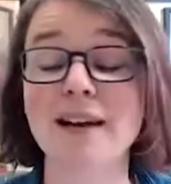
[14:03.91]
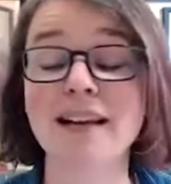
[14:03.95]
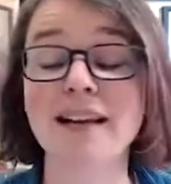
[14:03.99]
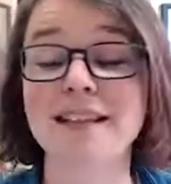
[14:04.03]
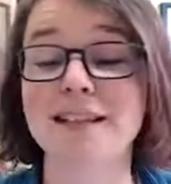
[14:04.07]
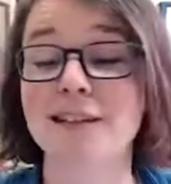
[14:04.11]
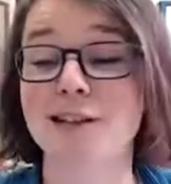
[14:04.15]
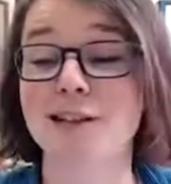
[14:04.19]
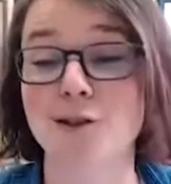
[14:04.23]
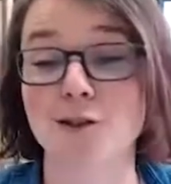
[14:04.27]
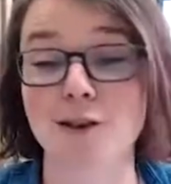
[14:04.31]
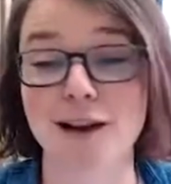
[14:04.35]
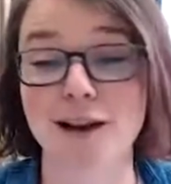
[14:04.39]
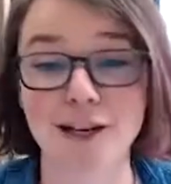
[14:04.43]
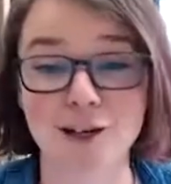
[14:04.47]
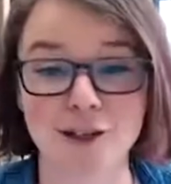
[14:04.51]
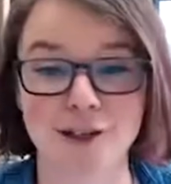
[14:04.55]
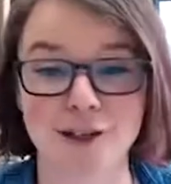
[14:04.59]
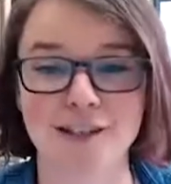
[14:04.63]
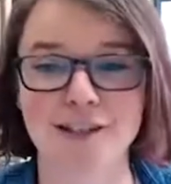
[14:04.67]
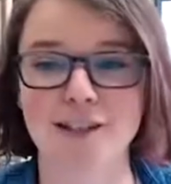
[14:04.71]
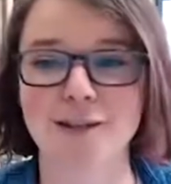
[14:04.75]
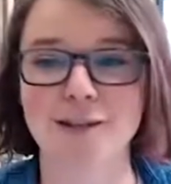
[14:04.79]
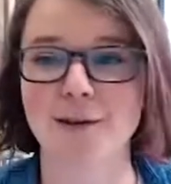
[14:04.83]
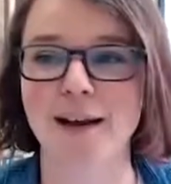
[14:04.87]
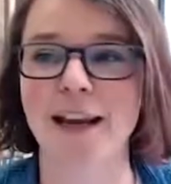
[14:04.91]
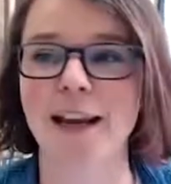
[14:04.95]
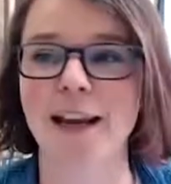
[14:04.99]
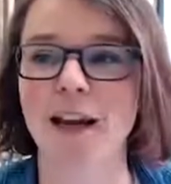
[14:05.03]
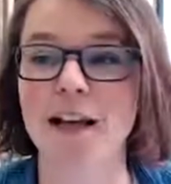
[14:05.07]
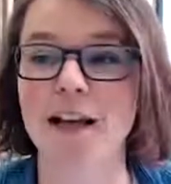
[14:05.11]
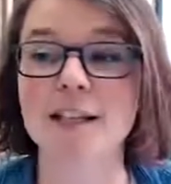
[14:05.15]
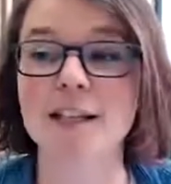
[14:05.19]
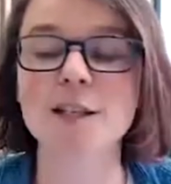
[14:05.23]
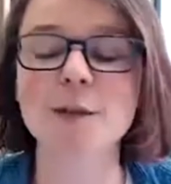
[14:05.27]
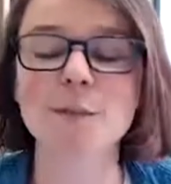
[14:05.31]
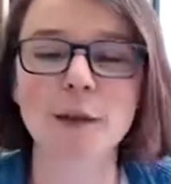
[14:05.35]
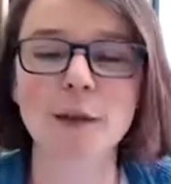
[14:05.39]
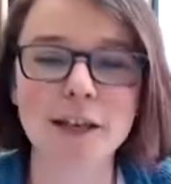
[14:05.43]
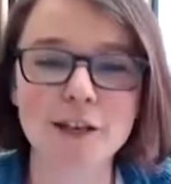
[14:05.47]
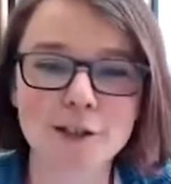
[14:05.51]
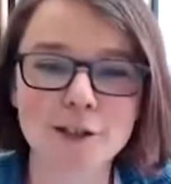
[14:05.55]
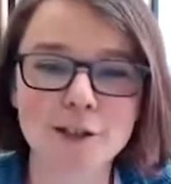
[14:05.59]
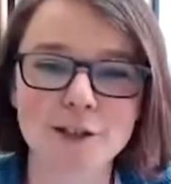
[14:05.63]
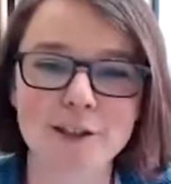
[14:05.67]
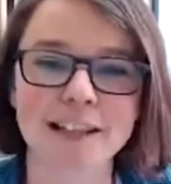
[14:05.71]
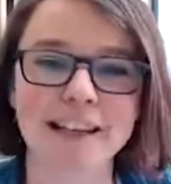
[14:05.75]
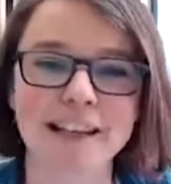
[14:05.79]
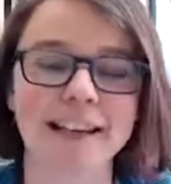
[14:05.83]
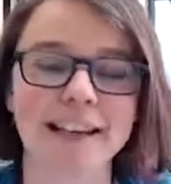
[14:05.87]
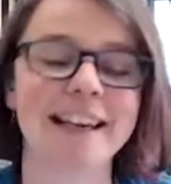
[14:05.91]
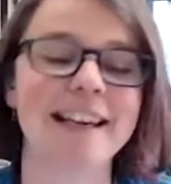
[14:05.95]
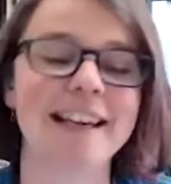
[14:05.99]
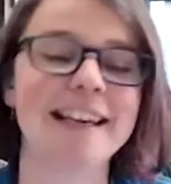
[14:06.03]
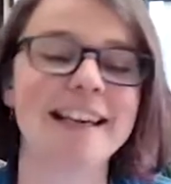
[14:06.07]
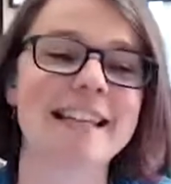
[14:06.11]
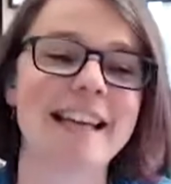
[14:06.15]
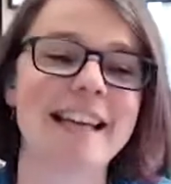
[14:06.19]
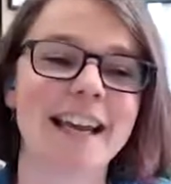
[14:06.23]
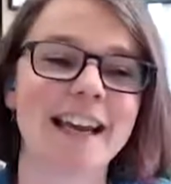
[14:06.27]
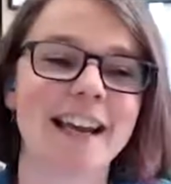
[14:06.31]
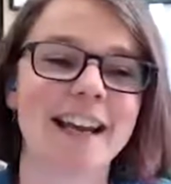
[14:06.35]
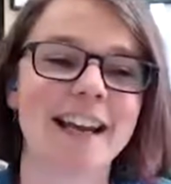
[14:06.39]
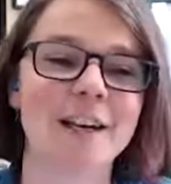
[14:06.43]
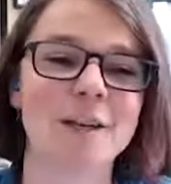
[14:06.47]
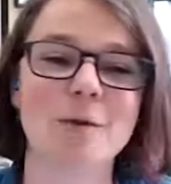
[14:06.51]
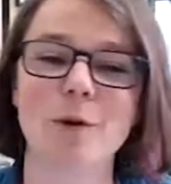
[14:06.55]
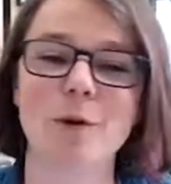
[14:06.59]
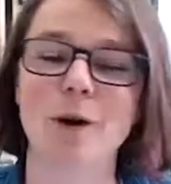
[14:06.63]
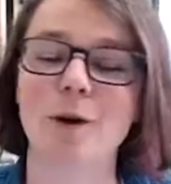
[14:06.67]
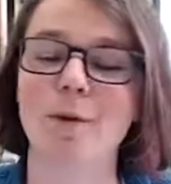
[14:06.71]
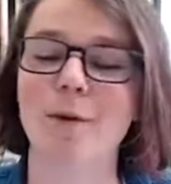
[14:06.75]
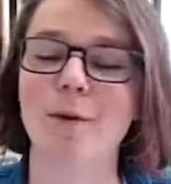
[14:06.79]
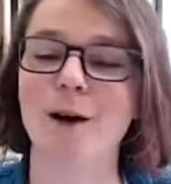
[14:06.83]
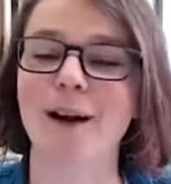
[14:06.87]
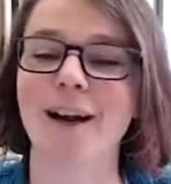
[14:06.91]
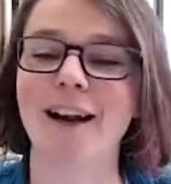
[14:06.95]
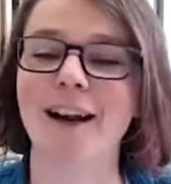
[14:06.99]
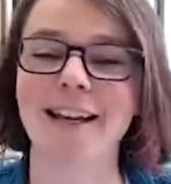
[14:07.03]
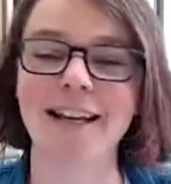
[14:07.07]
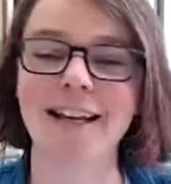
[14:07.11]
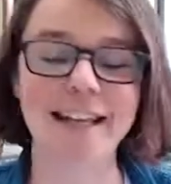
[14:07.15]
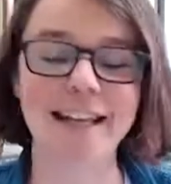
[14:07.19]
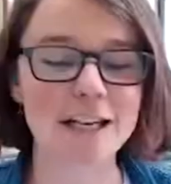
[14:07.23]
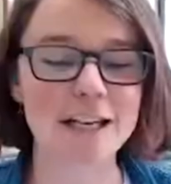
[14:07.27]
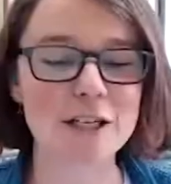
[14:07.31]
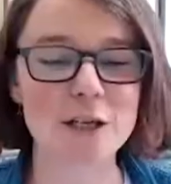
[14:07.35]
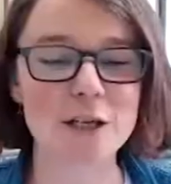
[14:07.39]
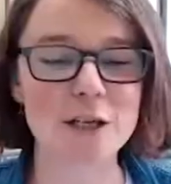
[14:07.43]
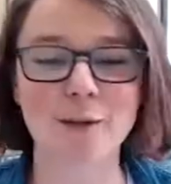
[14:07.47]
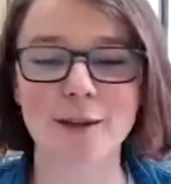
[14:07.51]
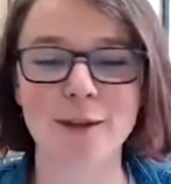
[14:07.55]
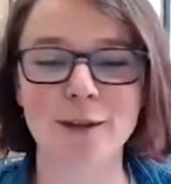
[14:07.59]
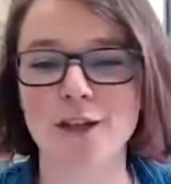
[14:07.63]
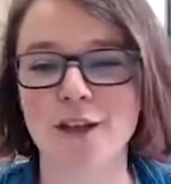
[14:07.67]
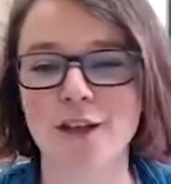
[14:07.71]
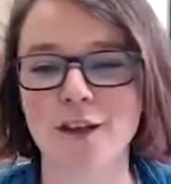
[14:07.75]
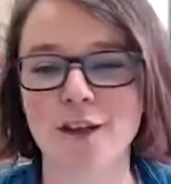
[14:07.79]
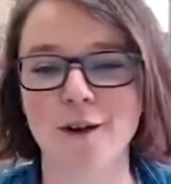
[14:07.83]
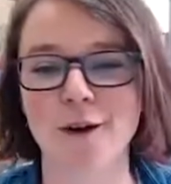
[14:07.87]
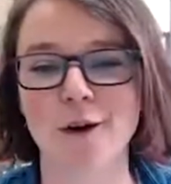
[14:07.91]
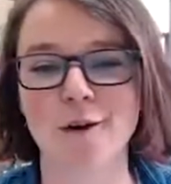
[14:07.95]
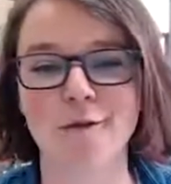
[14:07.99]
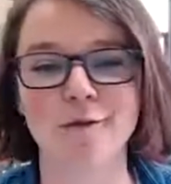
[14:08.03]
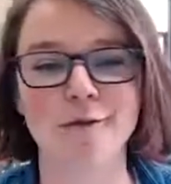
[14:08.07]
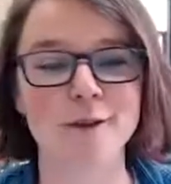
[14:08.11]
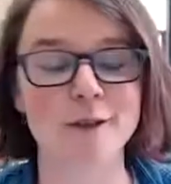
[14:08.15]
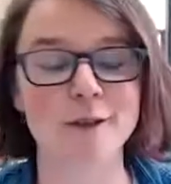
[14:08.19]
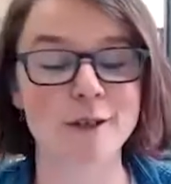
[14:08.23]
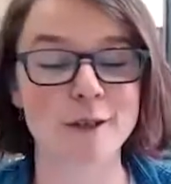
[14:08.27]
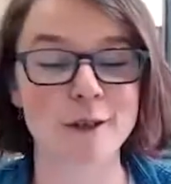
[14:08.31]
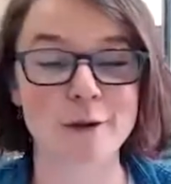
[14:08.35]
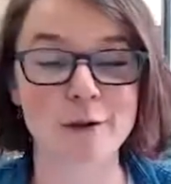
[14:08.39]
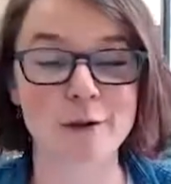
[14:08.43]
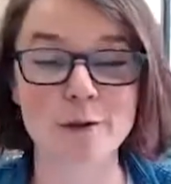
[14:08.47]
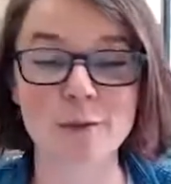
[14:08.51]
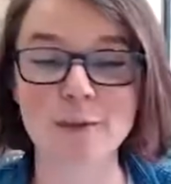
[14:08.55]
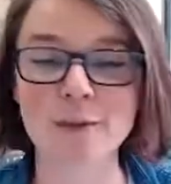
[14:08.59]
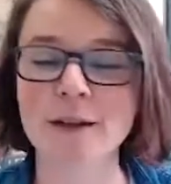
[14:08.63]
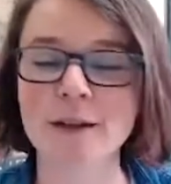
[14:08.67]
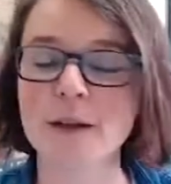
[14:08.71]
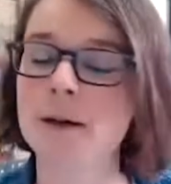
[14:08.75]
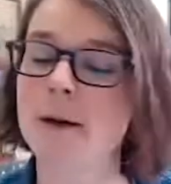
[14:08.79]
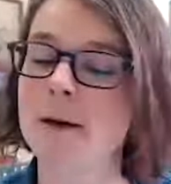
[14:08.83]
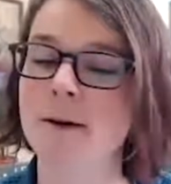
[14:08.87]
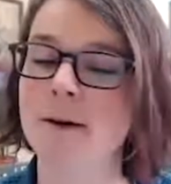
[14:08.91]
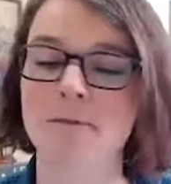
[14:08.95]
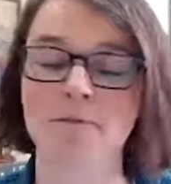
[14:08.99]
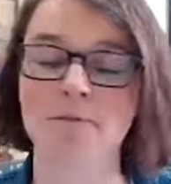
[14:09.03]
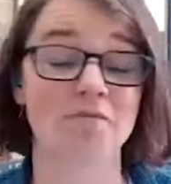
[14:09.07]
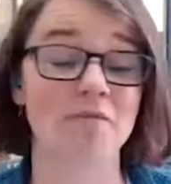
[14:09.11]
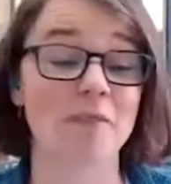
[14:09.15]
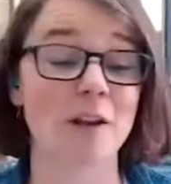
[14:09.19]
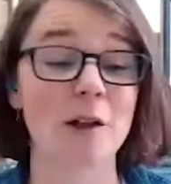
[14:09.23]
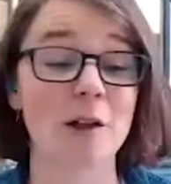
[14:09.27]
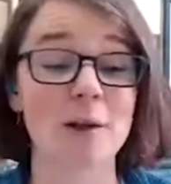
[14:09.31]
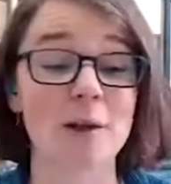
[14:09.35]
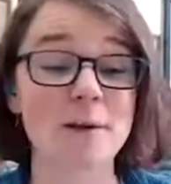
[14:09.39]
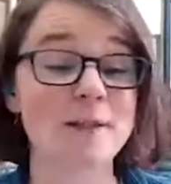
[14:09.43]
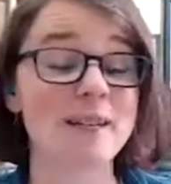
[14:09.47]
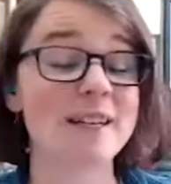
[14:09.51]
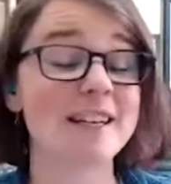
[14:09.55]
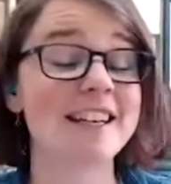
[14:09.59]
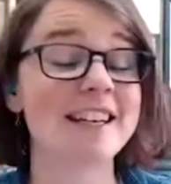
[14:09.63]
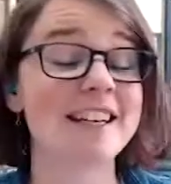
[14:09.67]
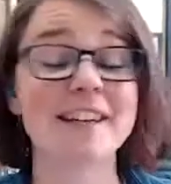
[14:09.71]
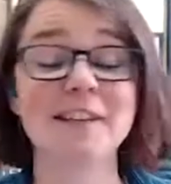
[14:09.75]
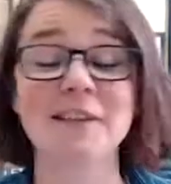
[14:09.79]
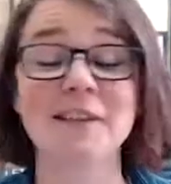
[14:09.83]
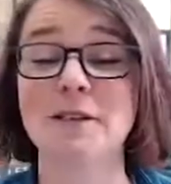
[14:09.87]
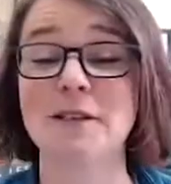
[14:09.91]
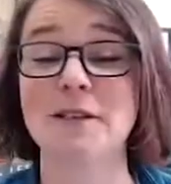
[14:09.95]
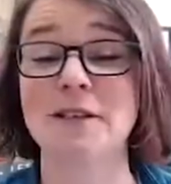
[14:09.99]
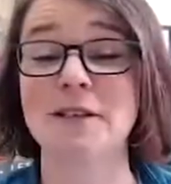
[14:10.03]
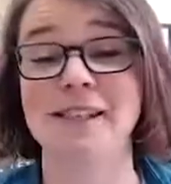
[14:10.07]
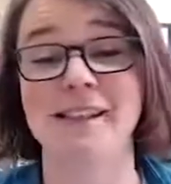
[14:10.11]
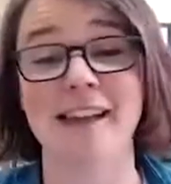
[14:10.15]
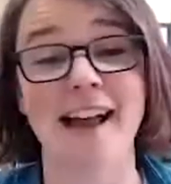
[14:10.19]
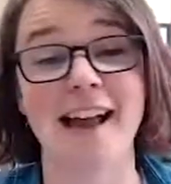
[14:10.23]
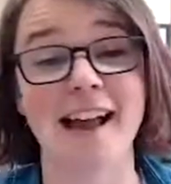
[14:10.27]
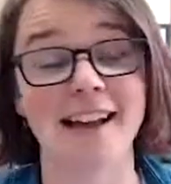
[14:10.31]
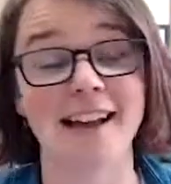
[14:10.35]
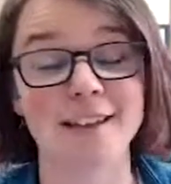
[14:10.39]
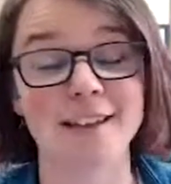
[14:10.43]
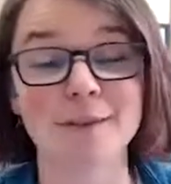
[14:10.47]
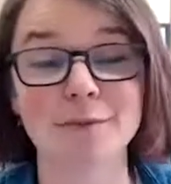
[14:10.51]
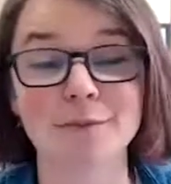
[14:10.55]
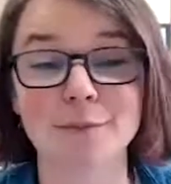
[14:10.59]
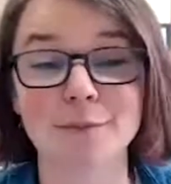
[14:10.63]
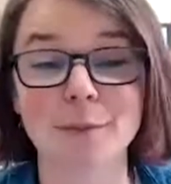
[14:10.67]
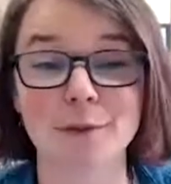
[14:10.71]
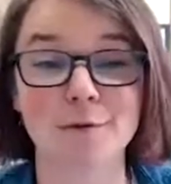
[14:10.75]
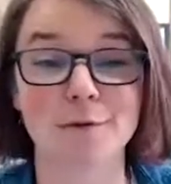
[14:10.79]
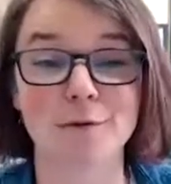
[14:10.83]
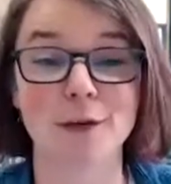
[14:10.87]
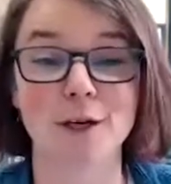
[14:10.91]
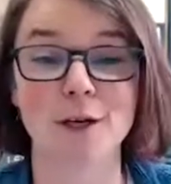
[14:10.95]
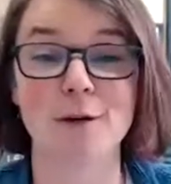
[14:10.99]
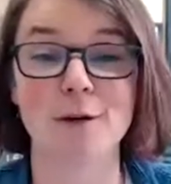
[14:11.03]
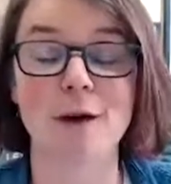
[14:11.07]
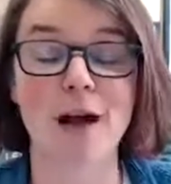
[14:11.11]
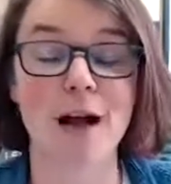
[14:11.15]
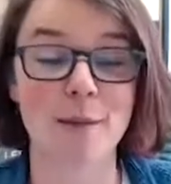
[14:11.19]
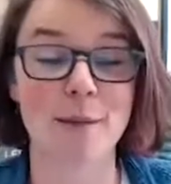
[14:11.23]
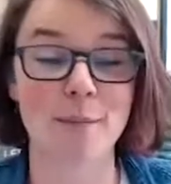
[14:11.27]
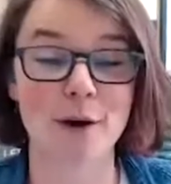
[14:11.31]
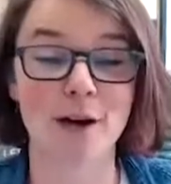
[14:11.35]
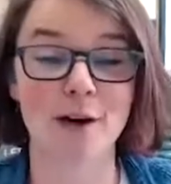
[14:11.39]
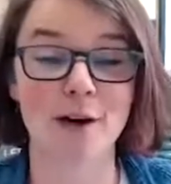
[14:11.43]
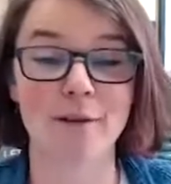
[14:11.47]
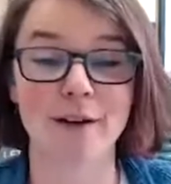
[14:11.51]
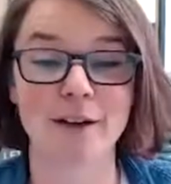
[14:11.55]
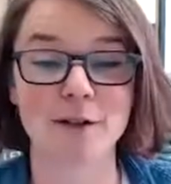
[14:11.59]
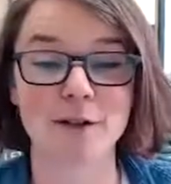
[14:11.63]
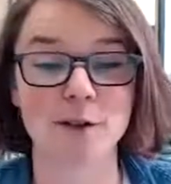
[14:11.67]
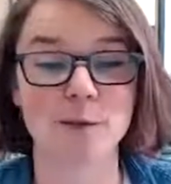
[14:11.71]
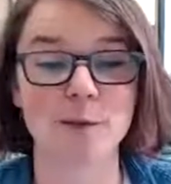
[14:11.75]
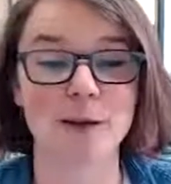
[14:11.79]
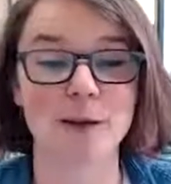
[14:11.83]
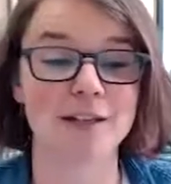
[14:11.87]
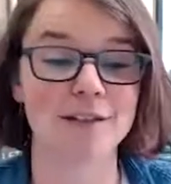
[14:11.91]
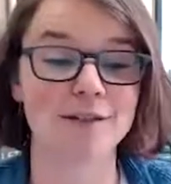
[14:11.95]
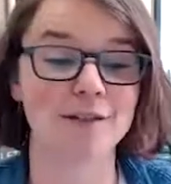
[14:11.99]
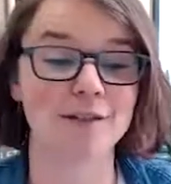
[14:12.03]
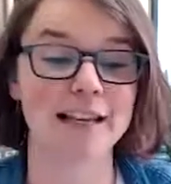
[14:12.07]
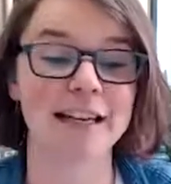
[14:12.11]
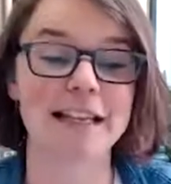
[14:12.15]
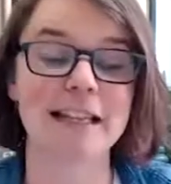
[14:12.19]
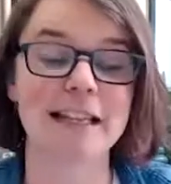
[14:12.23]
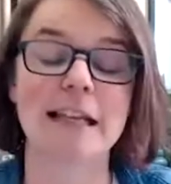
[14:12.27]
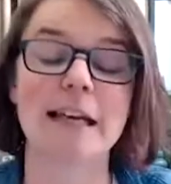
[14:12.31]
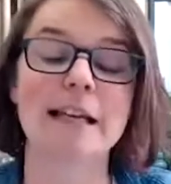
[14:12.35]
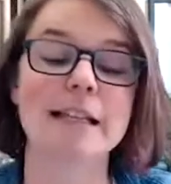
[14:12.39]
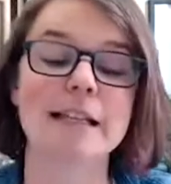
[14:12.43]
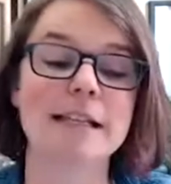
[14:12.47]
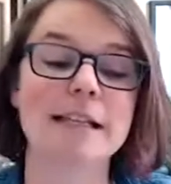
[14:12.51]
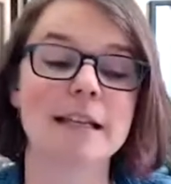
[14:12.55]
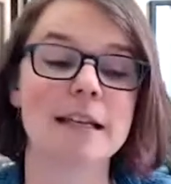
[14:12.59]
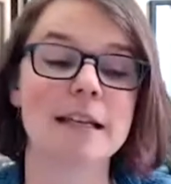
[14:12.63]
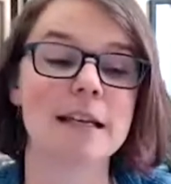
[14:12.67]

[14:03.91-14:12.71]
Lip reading: distractions, right? Especially in a day and age where we're engaging with each other over Zoom. Closing down your Slack before you hop on a retrospective like this.